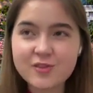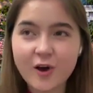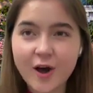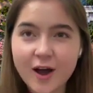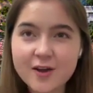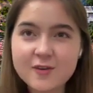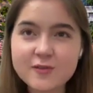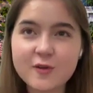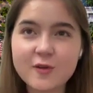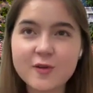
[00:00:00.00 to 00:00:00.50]

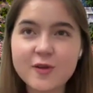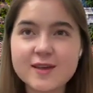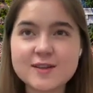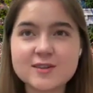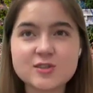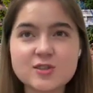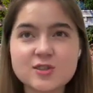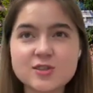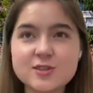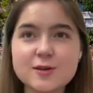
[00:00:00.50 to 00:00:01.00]
thoughtful,
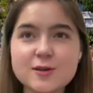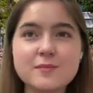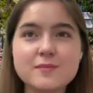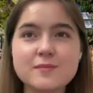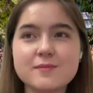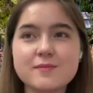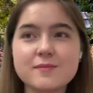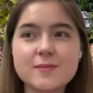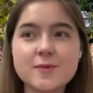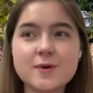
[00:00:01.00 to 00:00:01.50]
and she
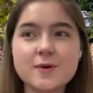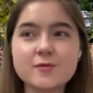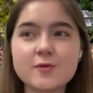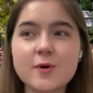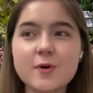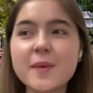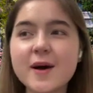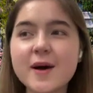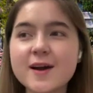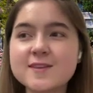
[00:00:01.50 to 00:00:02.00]

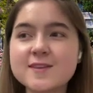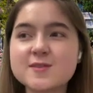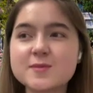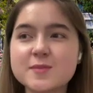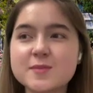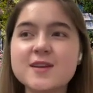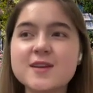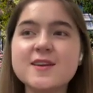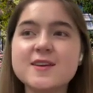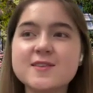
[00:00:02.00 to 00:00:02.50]

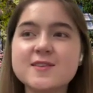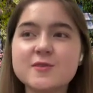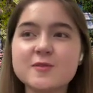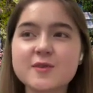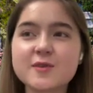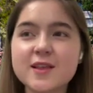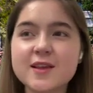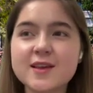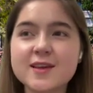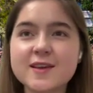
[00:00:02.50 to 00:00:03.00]
reminds me
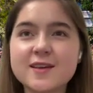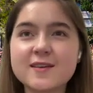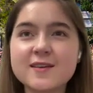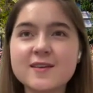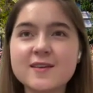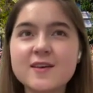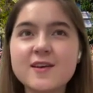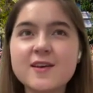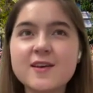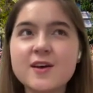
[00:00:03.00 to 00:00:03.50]
to
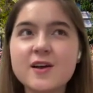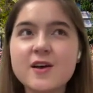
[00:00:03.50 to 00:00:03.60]
really